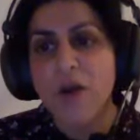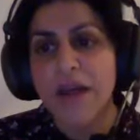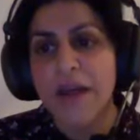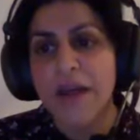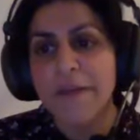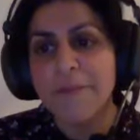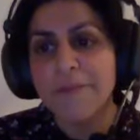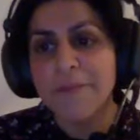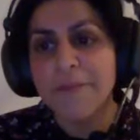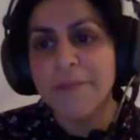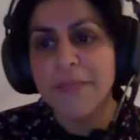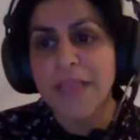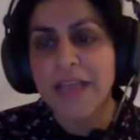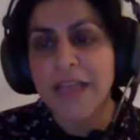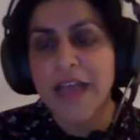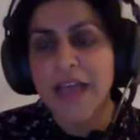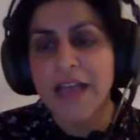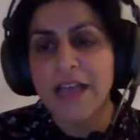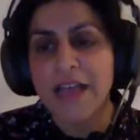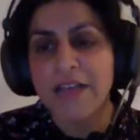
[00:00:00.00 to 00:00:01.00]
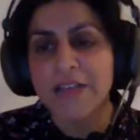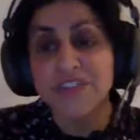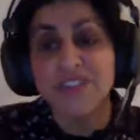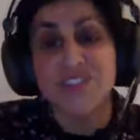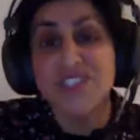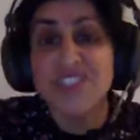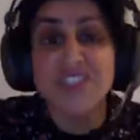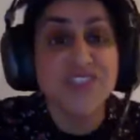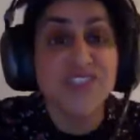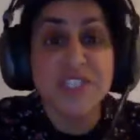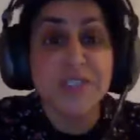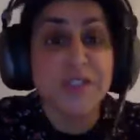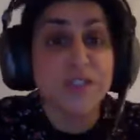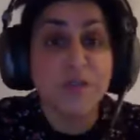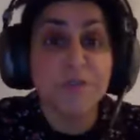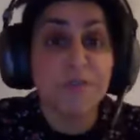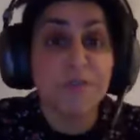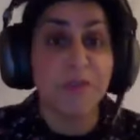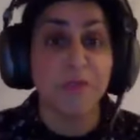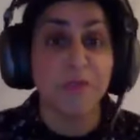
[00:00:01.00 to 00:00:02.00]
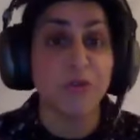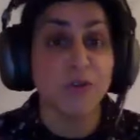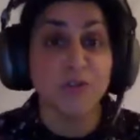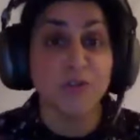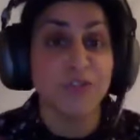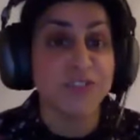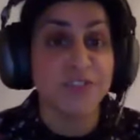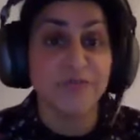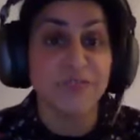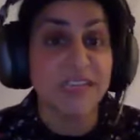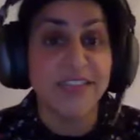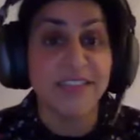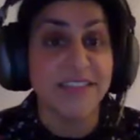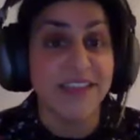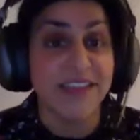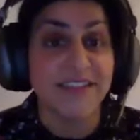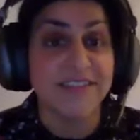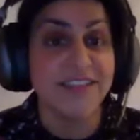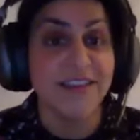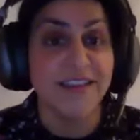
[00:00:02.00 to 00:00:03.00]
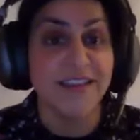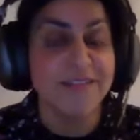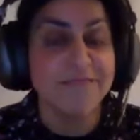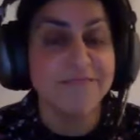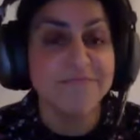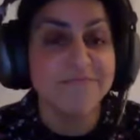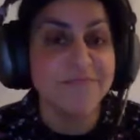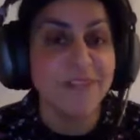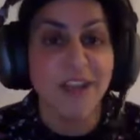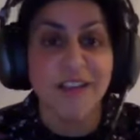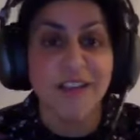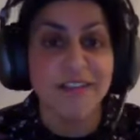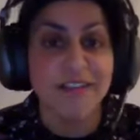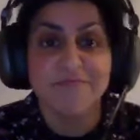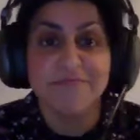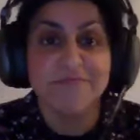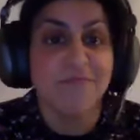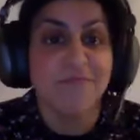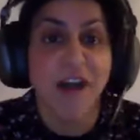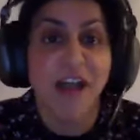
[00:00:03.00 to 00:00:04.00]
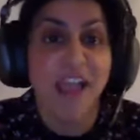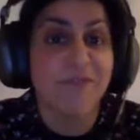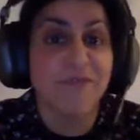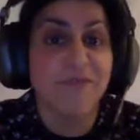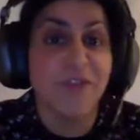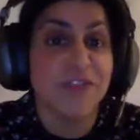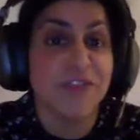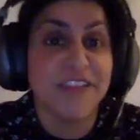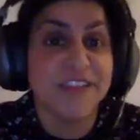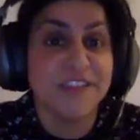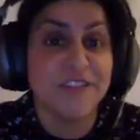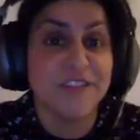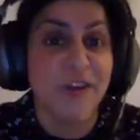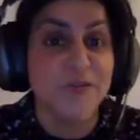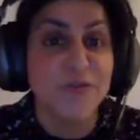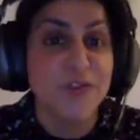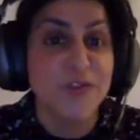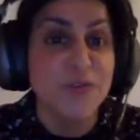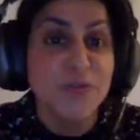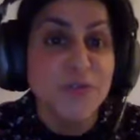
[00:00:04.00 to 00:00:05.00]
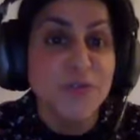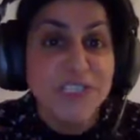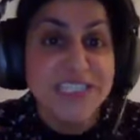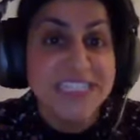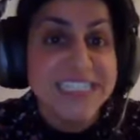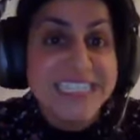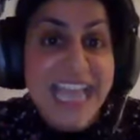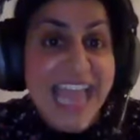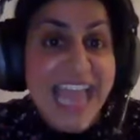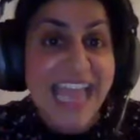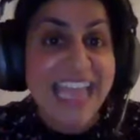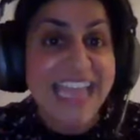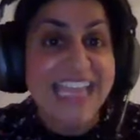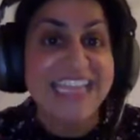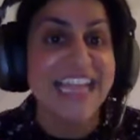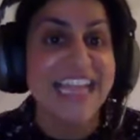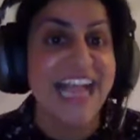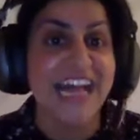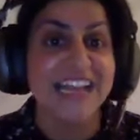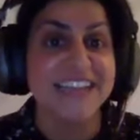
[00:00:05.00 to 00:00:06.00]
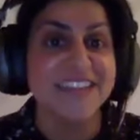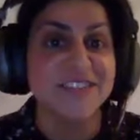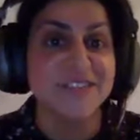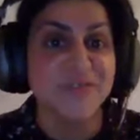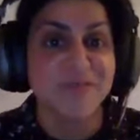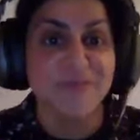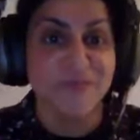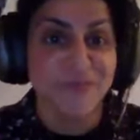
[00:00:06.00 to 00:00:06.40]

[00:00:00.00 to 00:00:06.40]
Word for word: um, uh, just just just people who just really think that like I have nothing of use to say, and